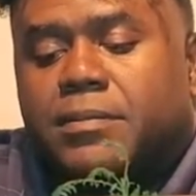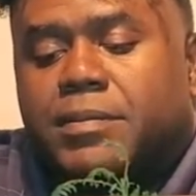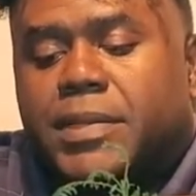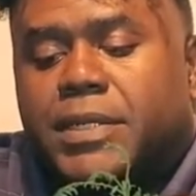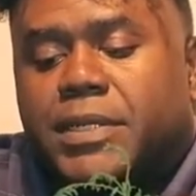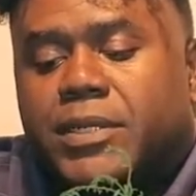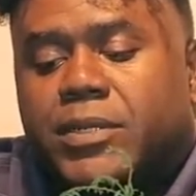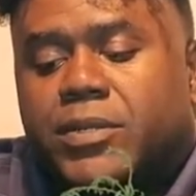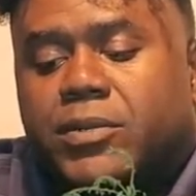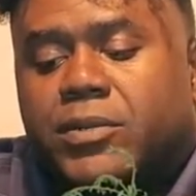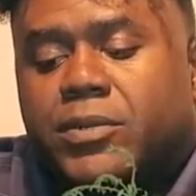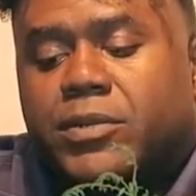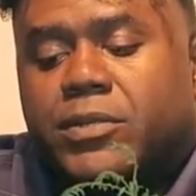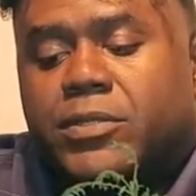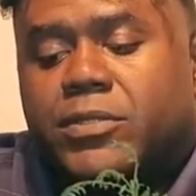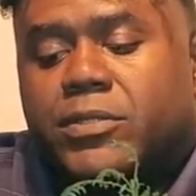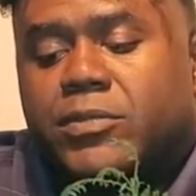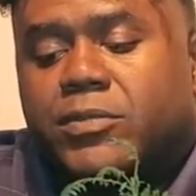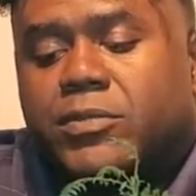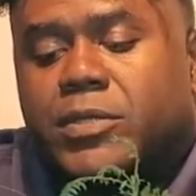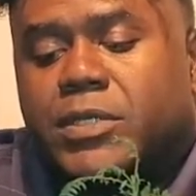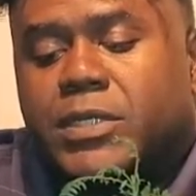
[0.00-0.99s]
But in order
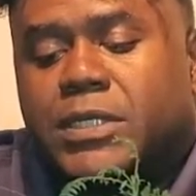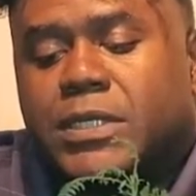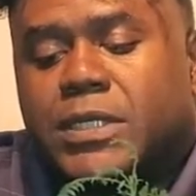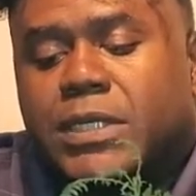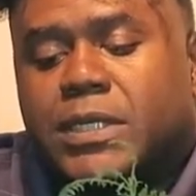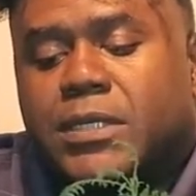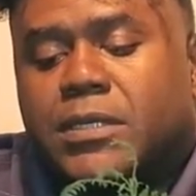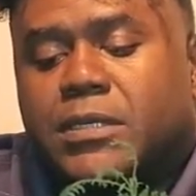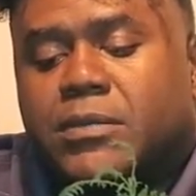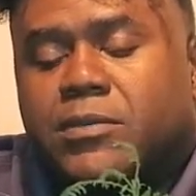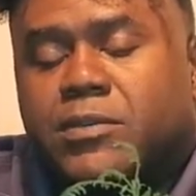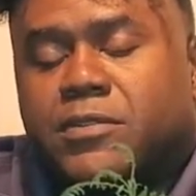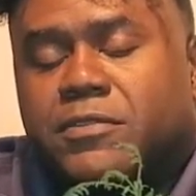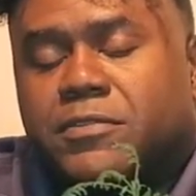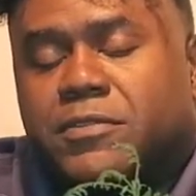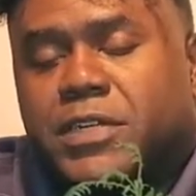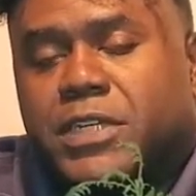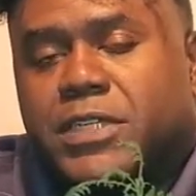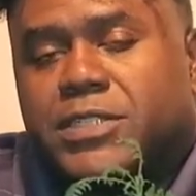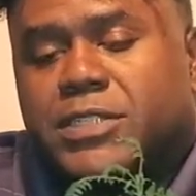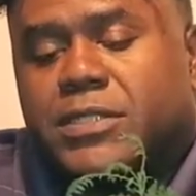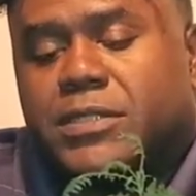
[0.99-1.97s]
to really
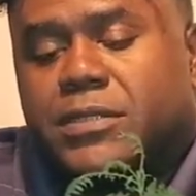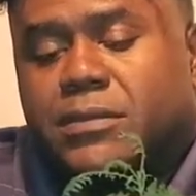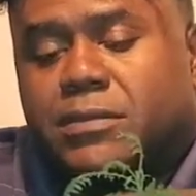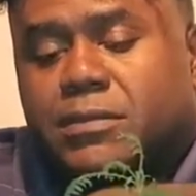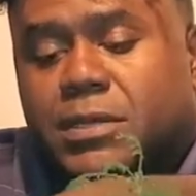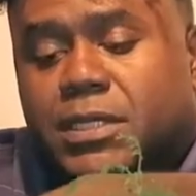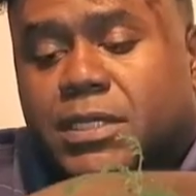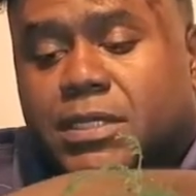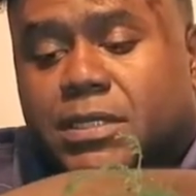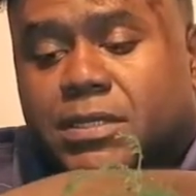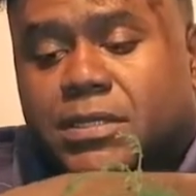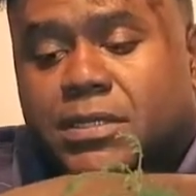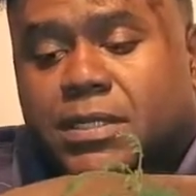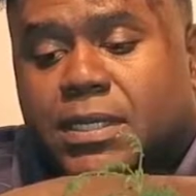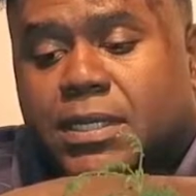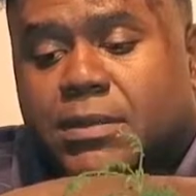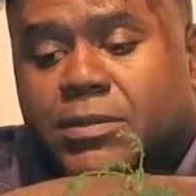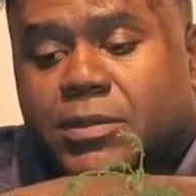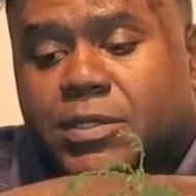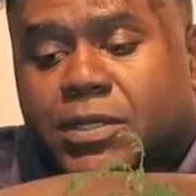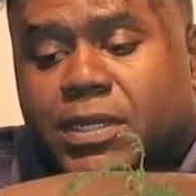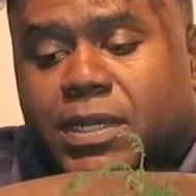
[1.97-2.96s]
refresh in the mix,
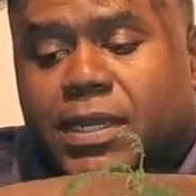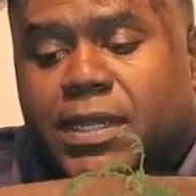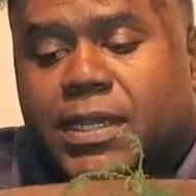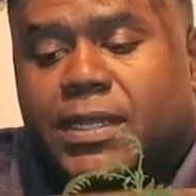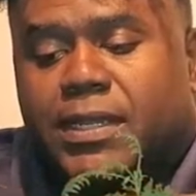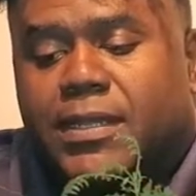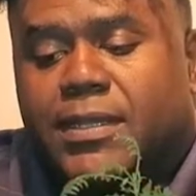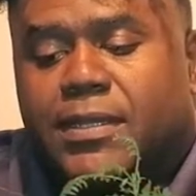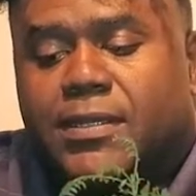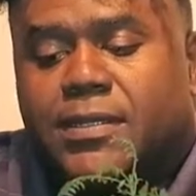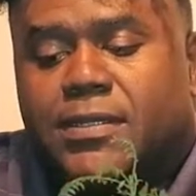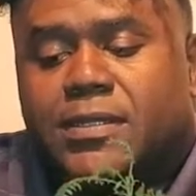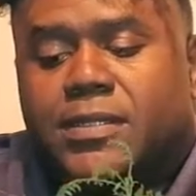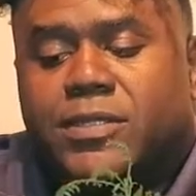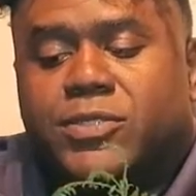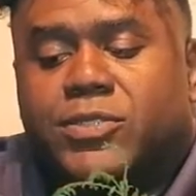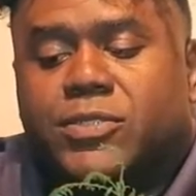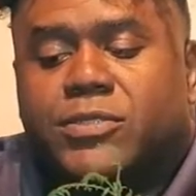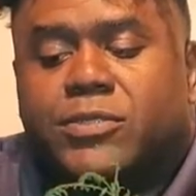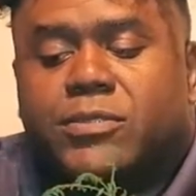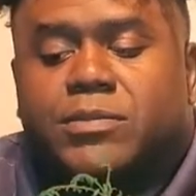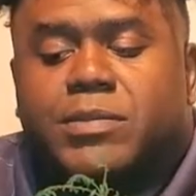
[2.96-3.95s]
I'm going to add
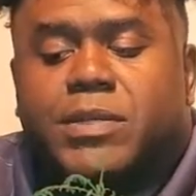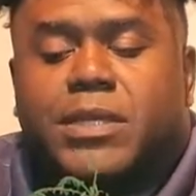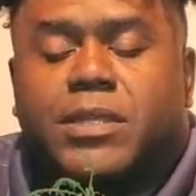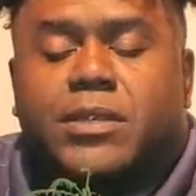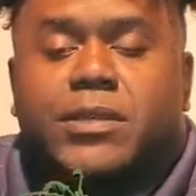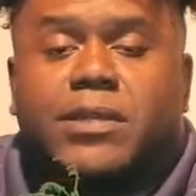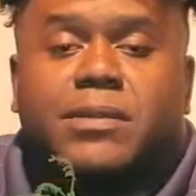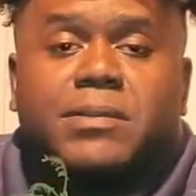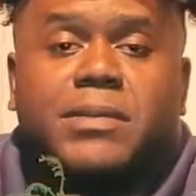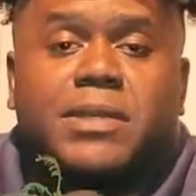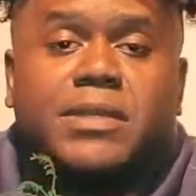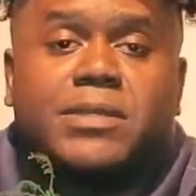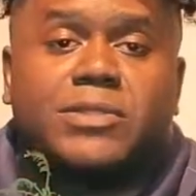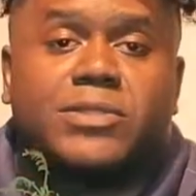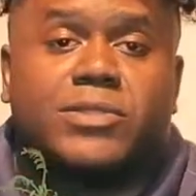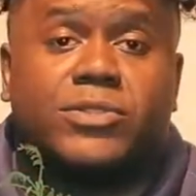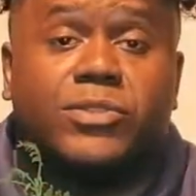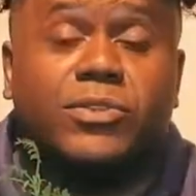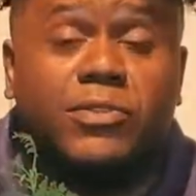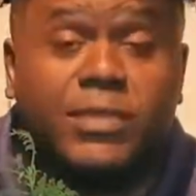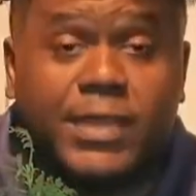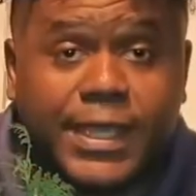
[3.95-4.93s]
additional potting mix
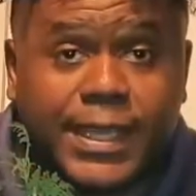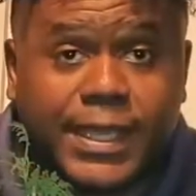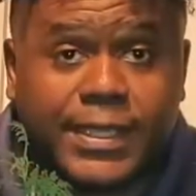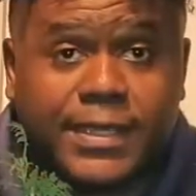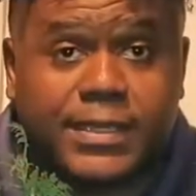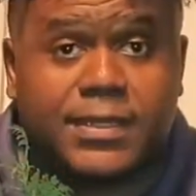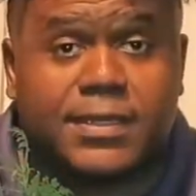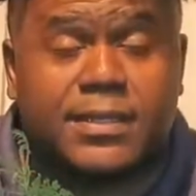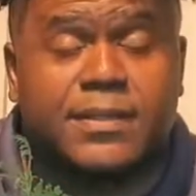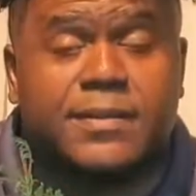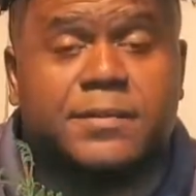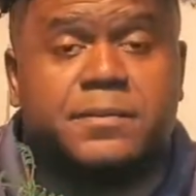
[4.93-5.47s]
to that,